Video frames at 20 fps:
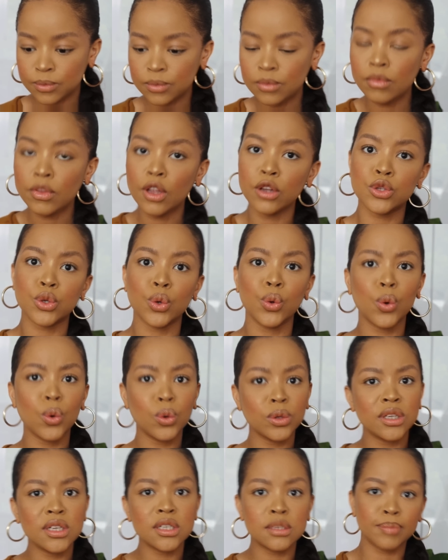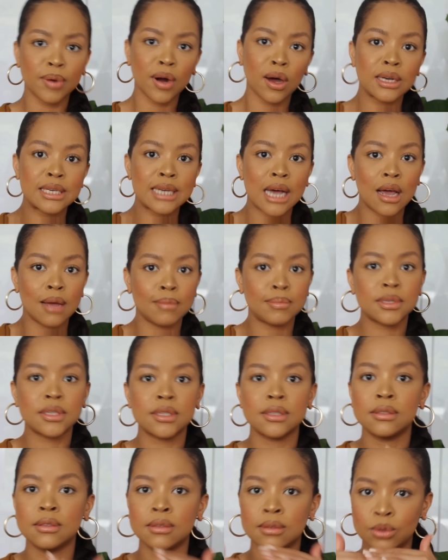So all these brow
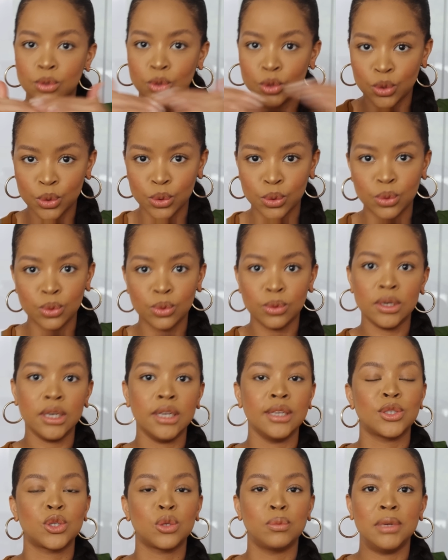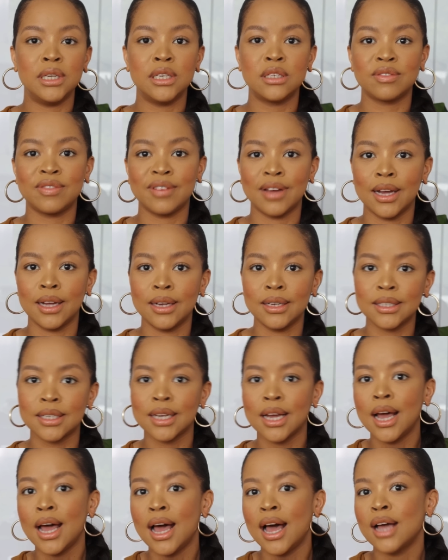types do need to be defined
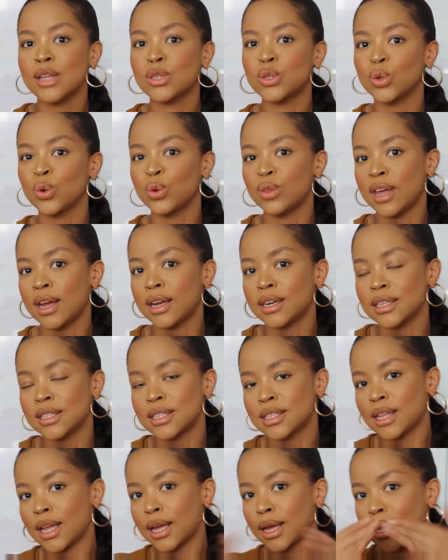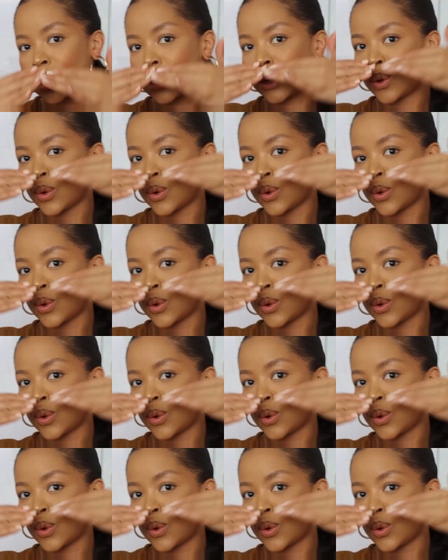so that it's like